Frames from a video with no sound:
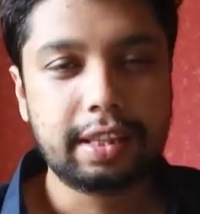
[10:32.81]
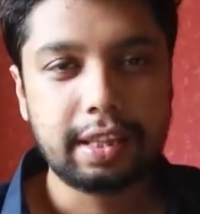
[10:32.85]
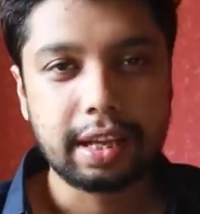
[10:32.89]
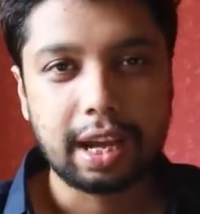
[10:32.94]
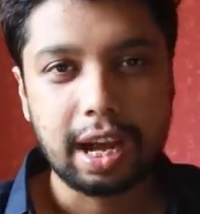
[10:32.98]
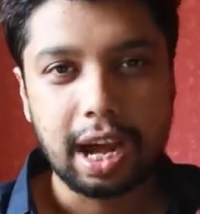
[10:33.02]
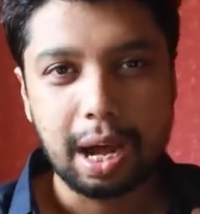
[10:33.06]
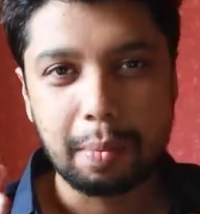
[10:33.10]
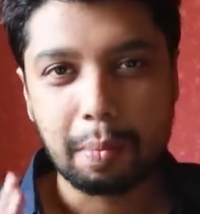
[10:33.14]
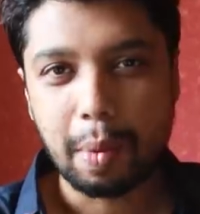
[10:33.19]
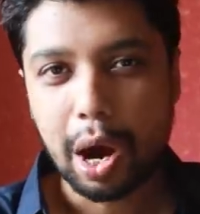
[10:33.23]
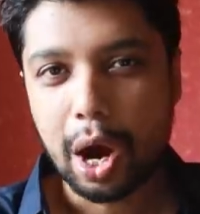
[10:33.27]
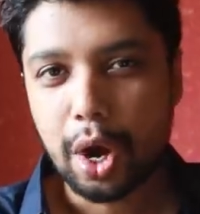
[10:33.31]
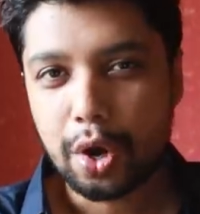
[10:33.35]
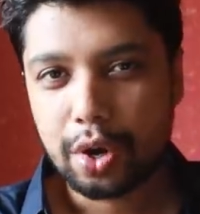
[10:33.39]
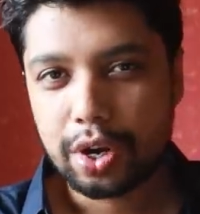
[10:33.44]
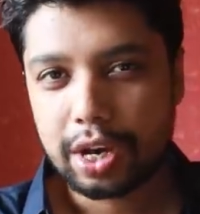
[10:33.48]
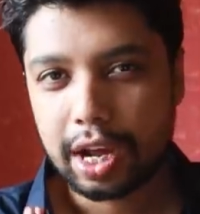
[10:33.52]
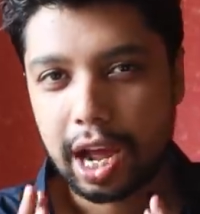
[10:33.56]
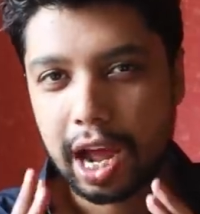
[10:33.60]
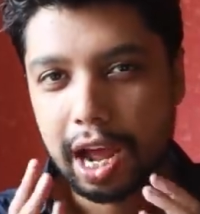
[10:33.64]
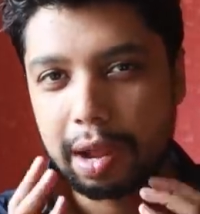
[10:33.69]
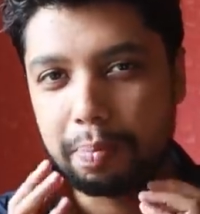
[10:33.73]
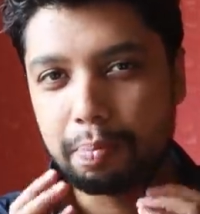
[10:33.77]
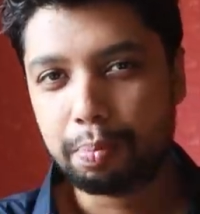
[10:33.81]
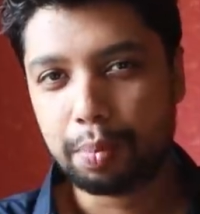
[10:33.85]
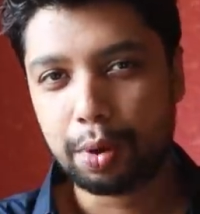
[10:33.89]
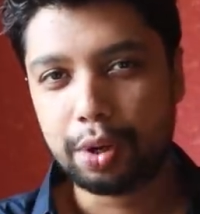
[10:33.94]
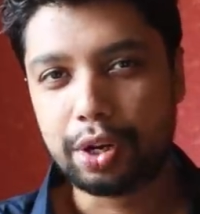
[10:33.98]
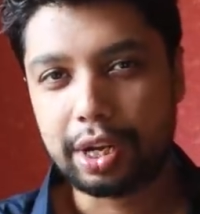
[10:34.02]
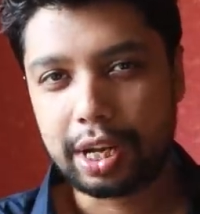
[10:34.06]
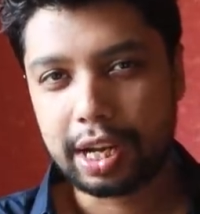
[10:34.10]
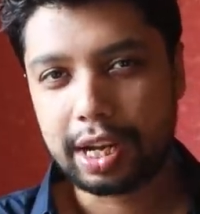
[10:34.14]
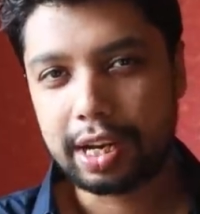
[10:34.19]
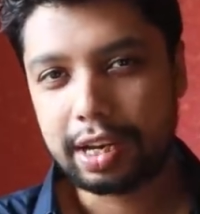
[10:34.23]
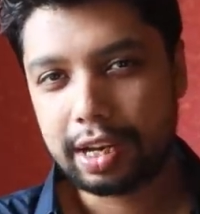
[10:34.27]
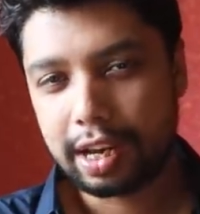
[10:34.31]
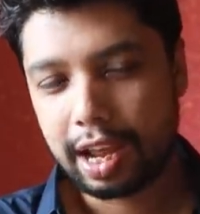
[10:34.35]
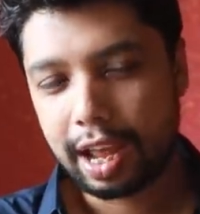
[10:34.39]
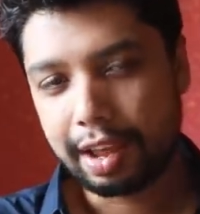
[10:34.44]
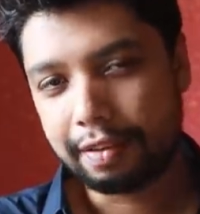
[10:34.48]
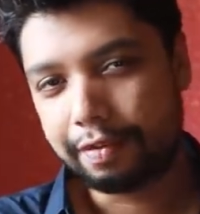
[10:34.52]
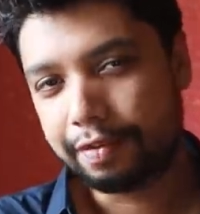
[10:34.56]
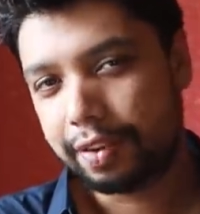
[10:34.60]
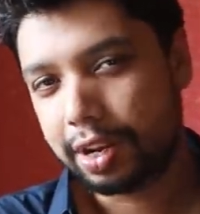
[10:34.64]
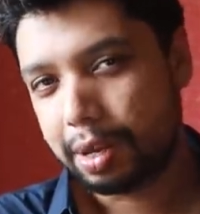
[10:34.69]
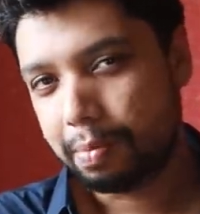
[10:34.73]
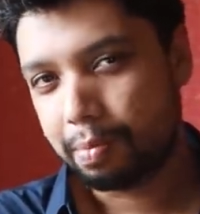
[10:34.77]
The amount I put in
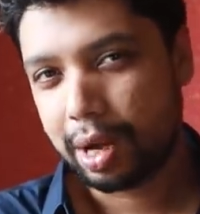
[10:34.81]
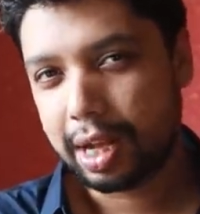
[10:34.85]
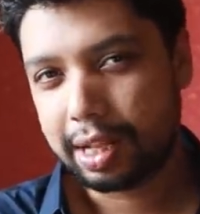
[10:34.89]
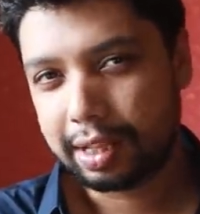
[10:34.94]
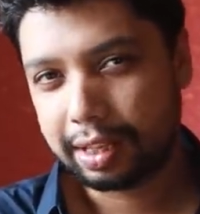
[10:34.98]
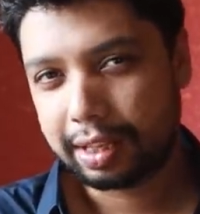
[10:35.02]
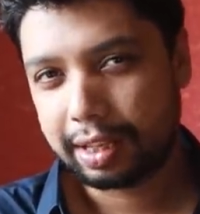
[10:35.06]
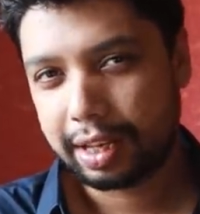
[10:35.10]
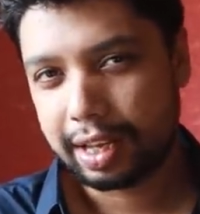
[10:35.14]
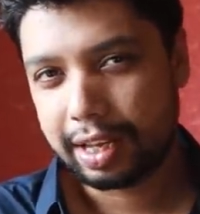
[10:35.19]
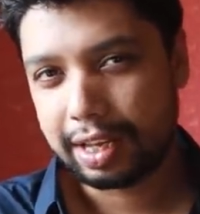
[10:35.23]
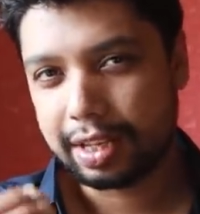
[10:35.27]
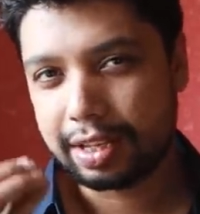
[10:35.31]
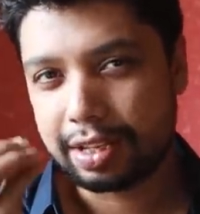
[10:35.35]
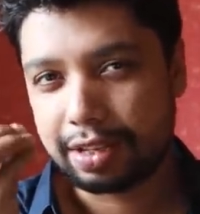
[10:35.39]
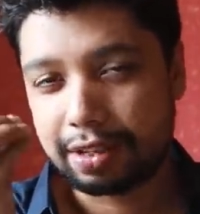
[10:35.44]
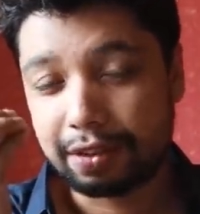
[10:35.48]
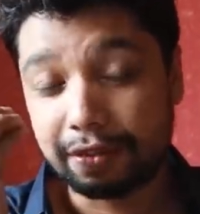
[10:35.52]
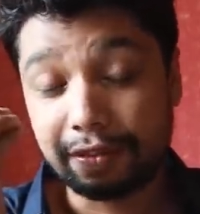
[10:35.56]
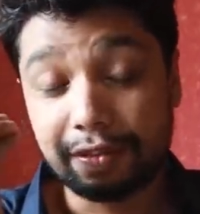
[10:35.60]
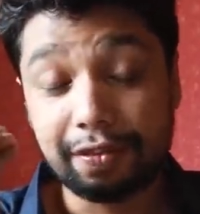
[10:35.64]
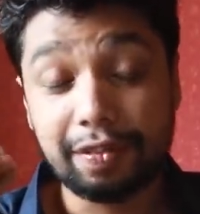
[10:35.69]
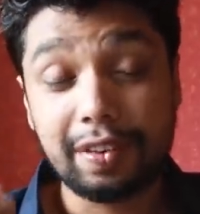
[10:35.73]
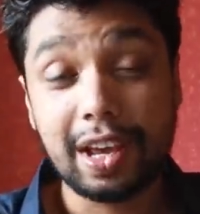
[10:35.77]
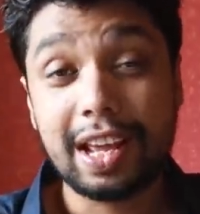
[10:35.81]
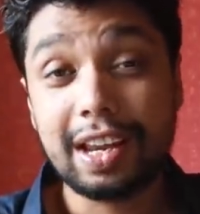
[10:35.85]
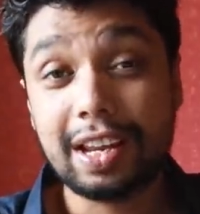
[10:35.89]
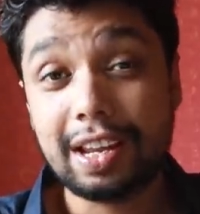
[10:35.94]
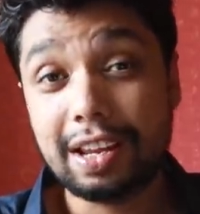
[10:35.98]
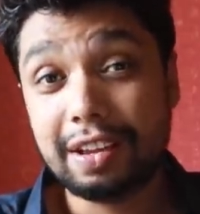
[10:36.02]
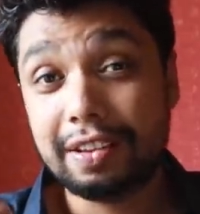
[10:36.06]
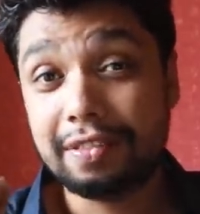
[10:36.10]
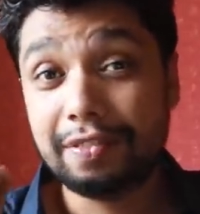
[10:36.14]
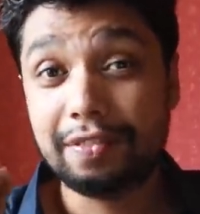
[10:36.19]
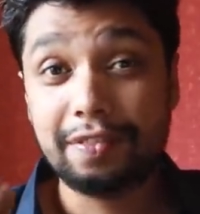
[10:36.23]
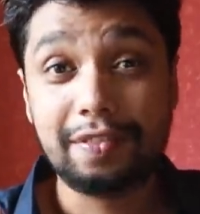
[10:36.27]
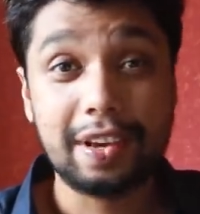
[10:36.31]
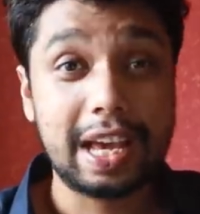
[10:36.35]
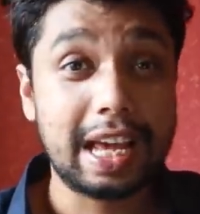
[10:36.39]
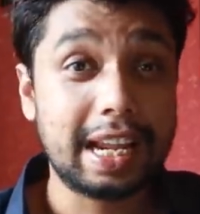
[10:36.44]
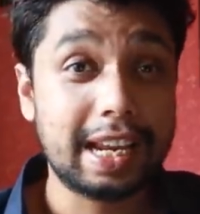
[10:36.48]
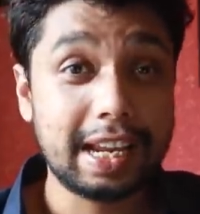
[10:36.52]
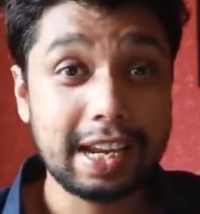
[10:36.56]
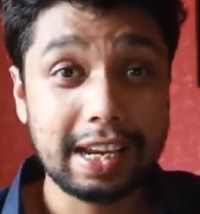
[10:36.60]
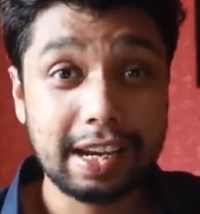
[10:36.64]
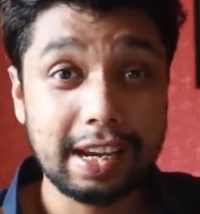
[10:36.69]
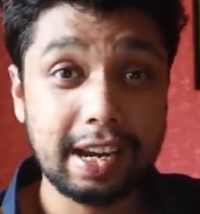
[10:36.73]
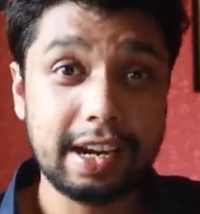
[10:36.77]
every month is very,
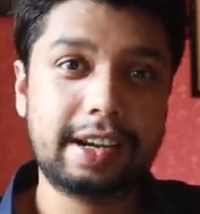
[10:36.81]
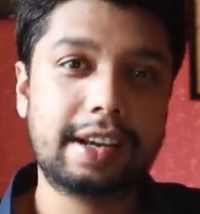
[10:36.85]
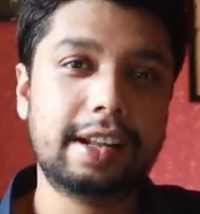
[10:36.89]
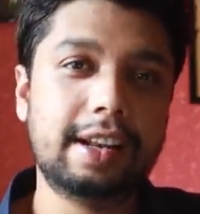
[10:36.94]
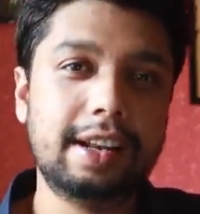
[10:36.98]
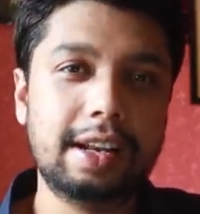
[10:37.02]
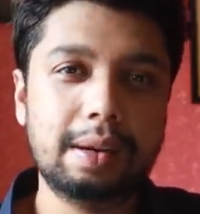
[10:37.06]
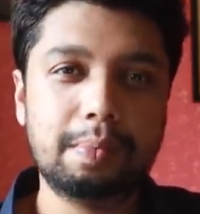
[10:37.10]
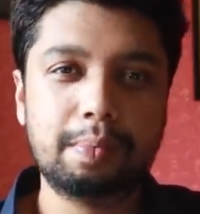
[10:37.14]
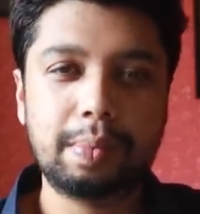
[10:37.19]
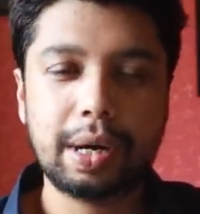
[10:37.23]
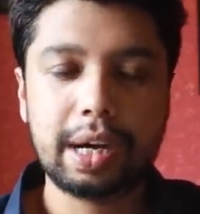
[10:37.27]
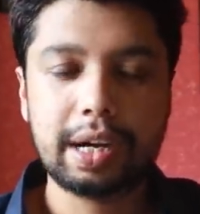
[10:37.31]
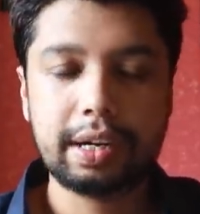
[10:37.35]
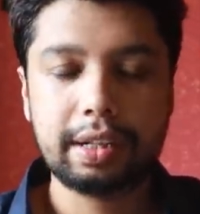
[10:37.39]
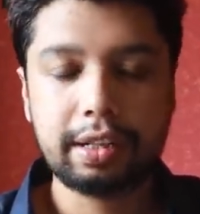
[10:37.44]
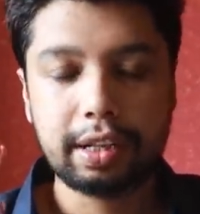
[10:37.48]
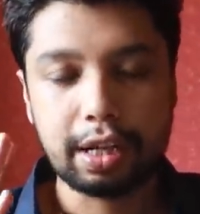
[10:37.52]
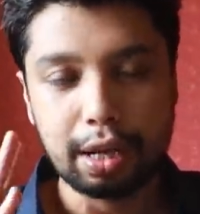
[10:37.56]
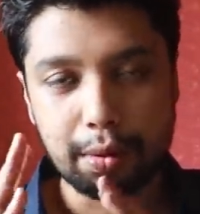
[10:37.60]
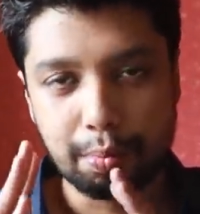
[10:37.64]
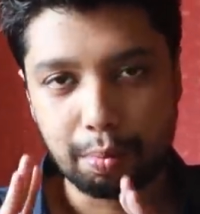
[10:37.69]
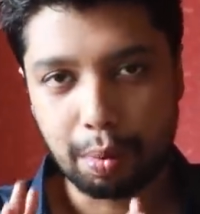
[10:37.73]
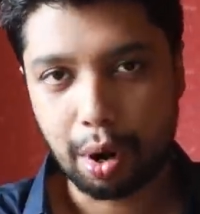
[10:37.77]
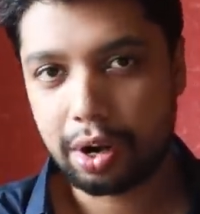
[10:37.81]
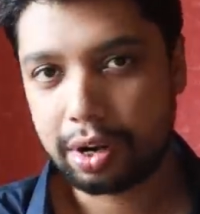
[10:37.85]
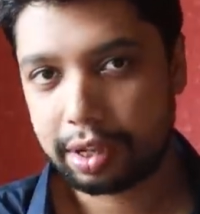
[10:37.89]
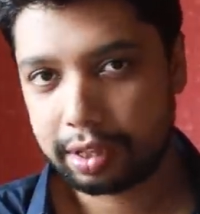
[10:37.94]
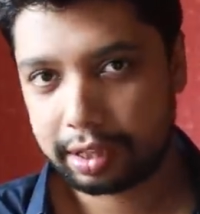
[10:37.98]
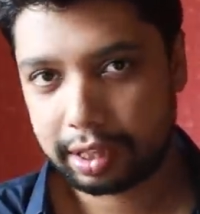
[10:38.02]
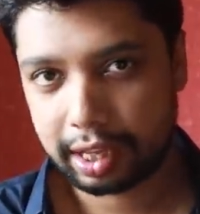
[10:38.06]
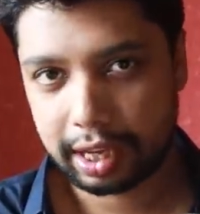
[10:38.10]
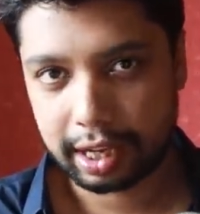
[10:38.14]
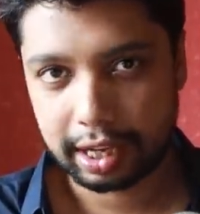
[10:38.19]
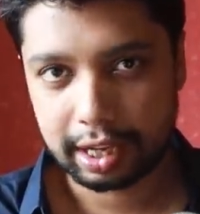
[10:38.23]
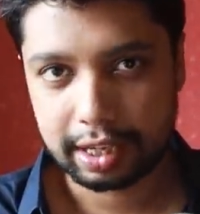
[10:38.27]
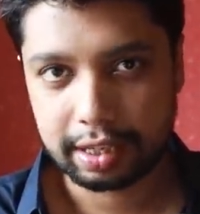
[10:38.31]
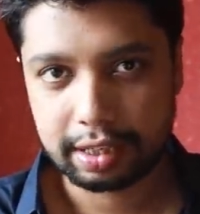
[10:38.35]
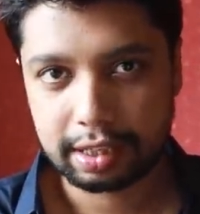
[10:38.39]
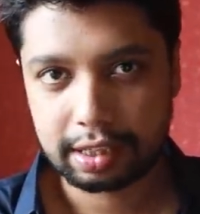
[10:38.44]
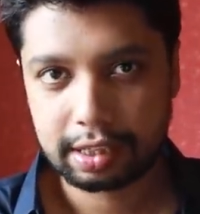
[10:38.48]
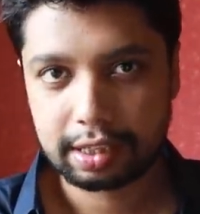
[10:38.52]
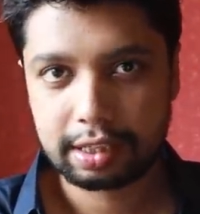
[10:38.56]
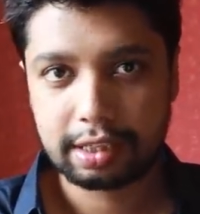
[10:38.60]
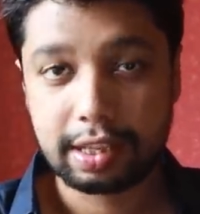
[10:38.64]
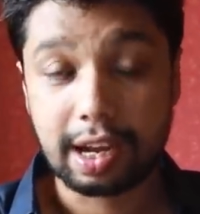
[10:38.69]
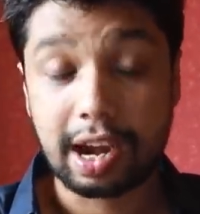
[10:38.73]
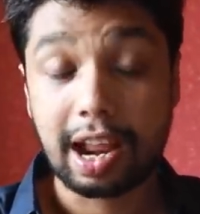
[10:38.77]
very little, but the important thing
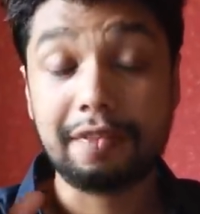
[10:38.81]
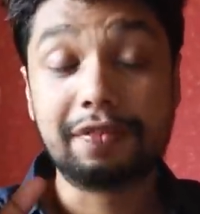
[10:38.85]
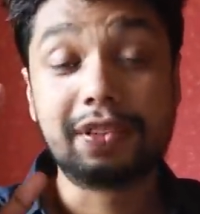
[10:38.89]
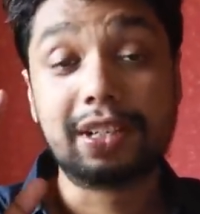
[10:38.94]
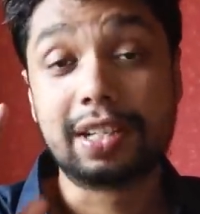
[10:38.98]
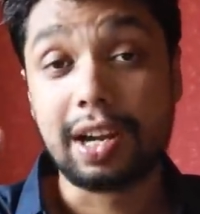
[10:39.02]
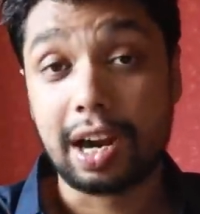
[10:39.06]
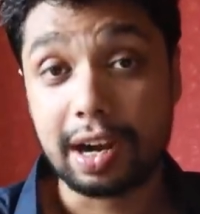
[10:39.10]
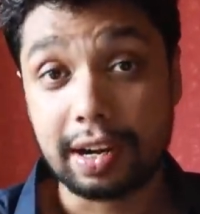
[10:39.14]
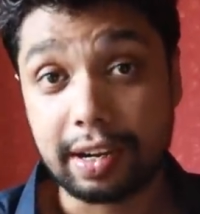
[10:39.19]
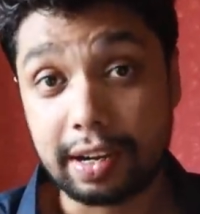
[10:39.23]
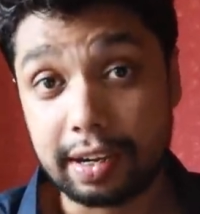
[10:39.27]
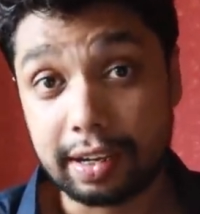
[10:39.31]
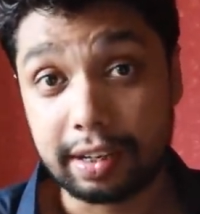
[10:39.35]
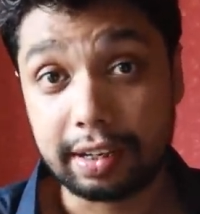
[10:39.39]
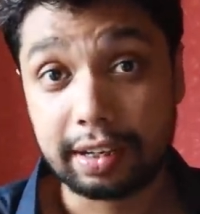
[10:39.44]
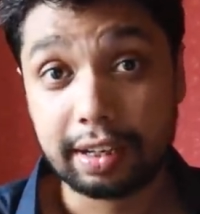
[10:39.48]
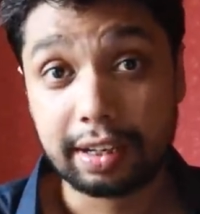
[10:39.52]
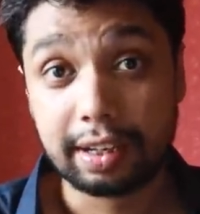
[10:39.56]
is that I've started.